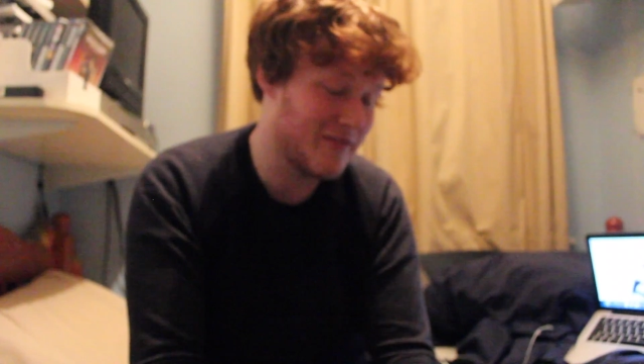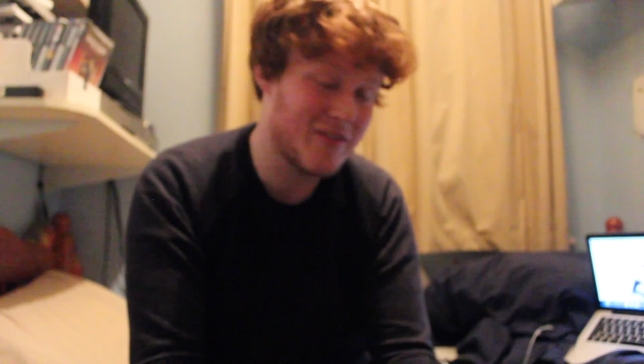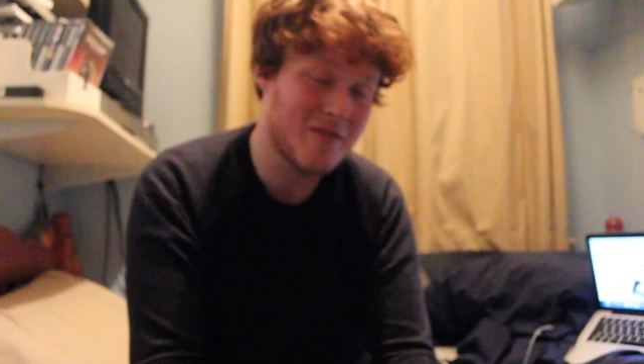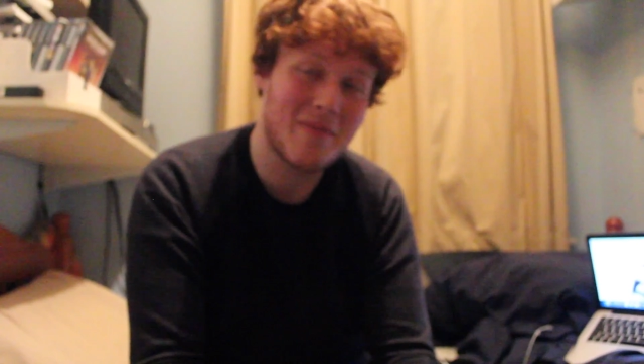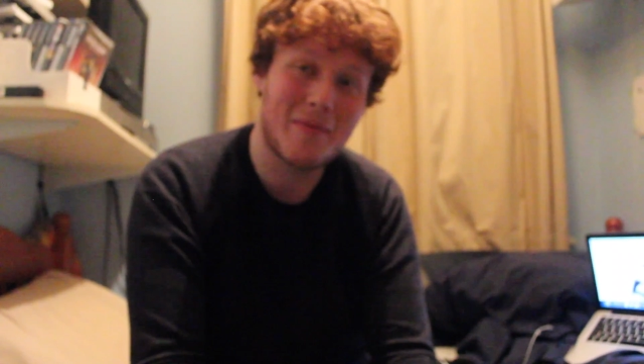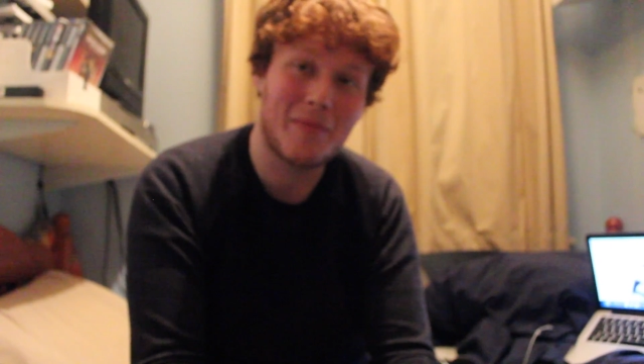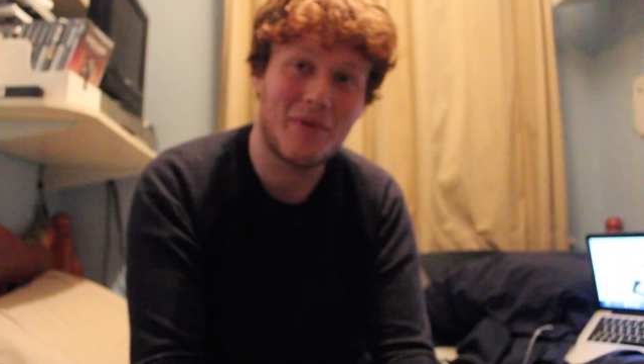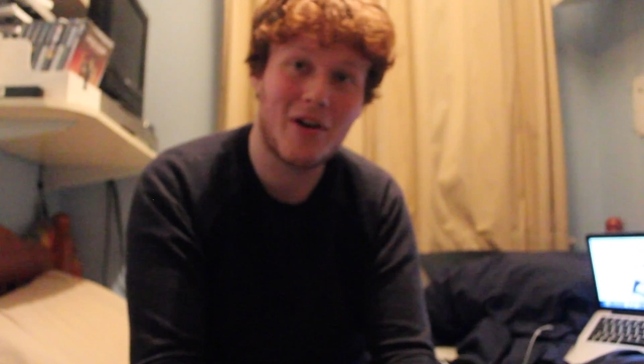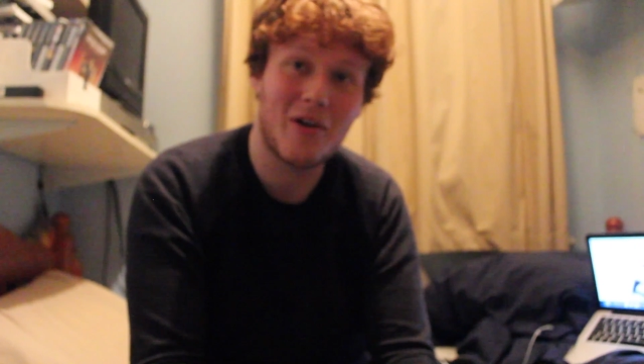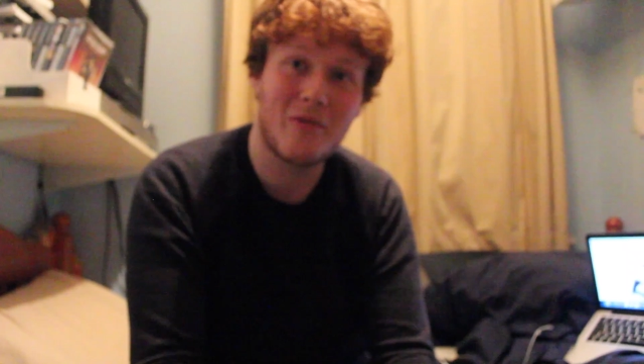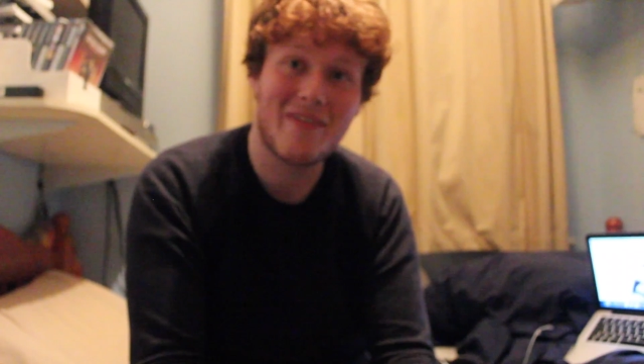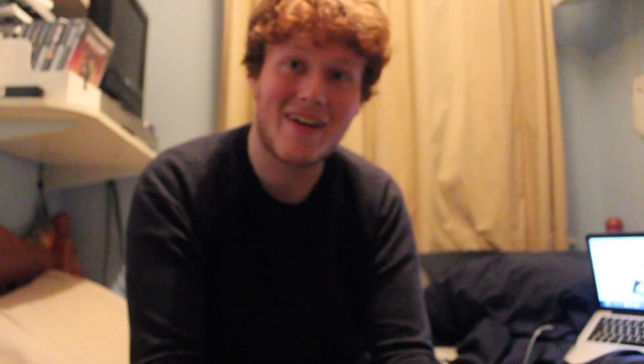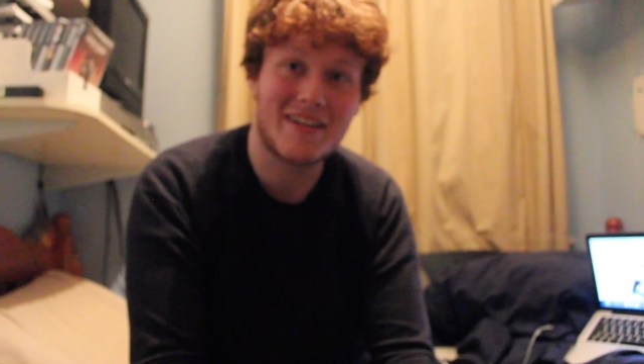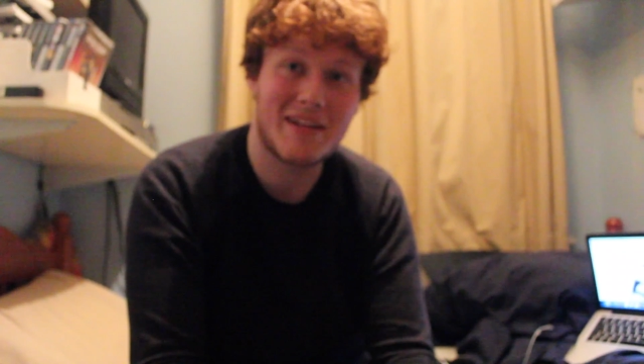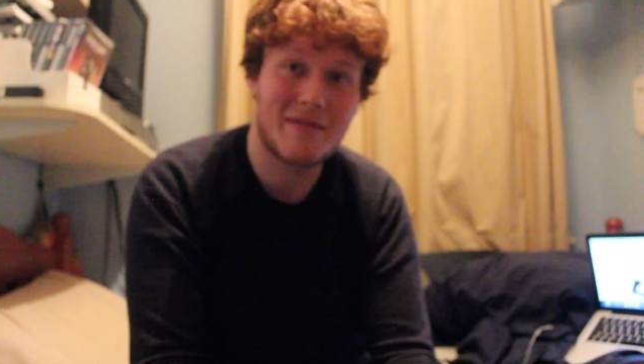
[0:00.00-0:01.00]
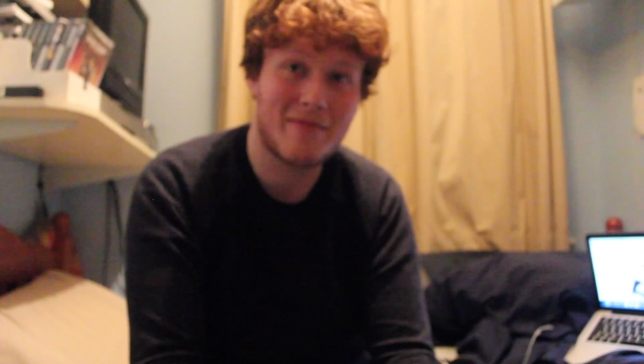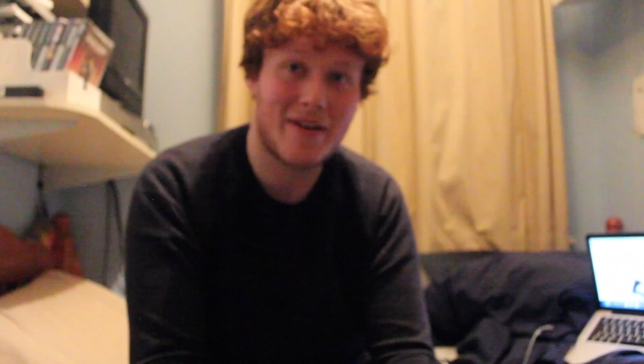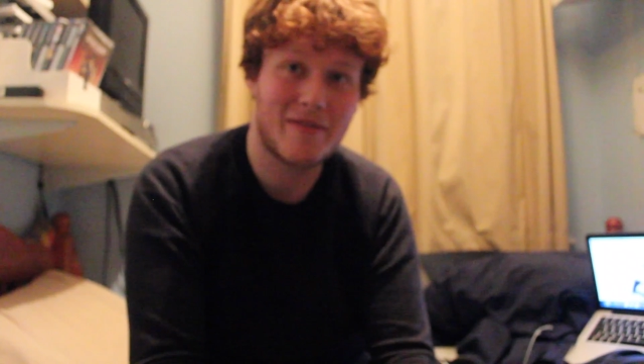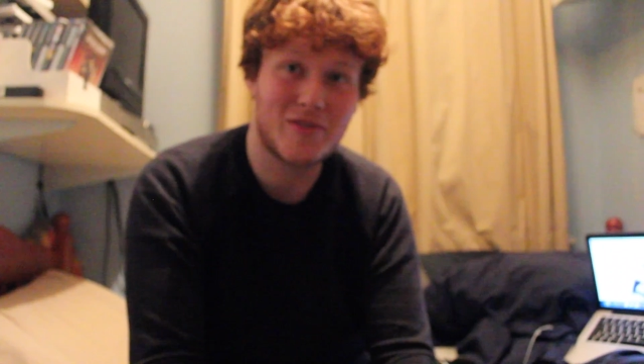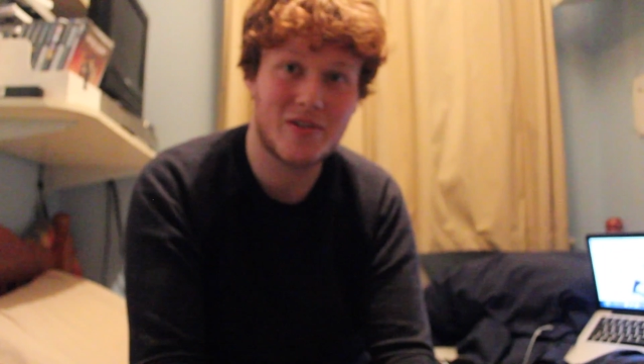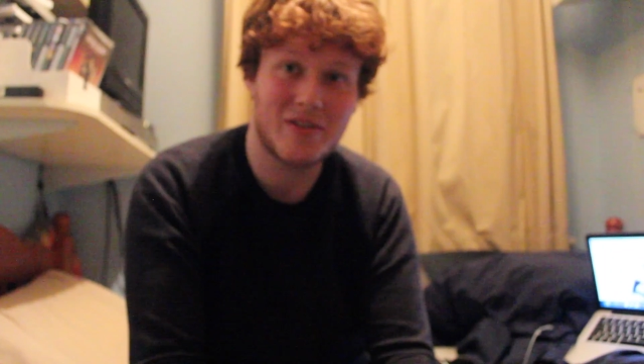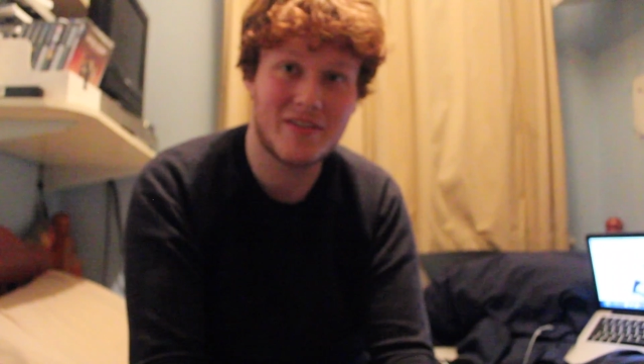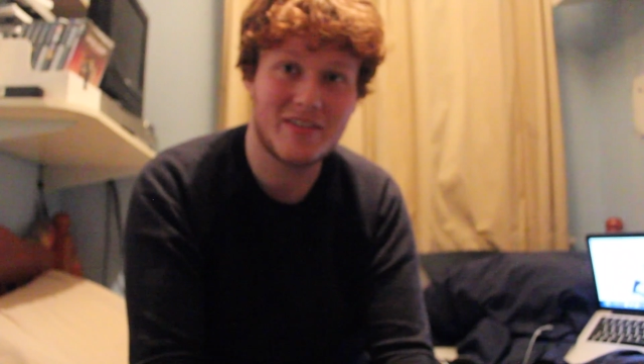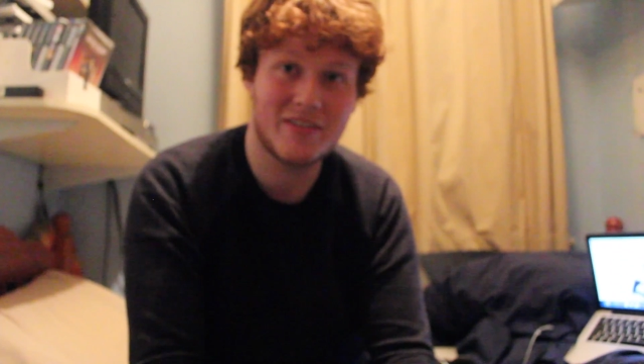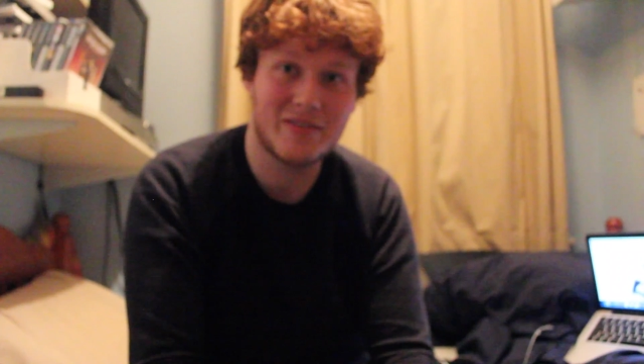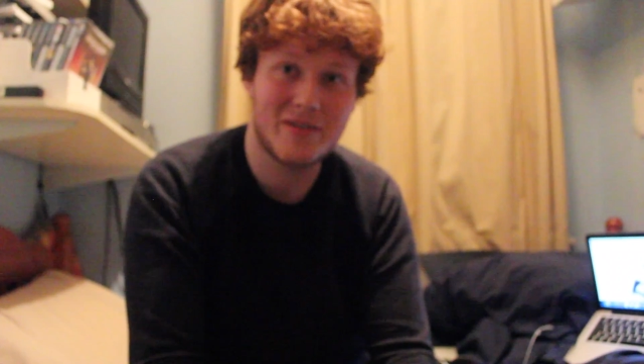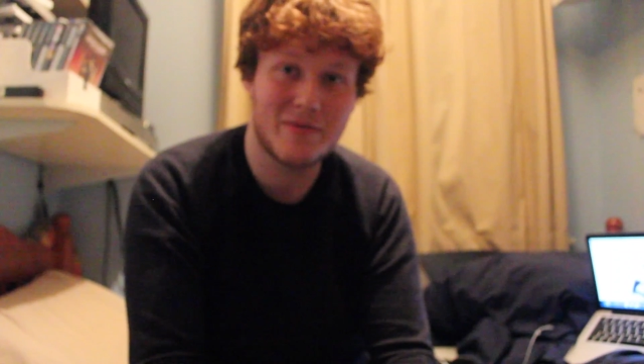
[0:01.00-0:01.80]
a few people know we've had to keep our mouth shut until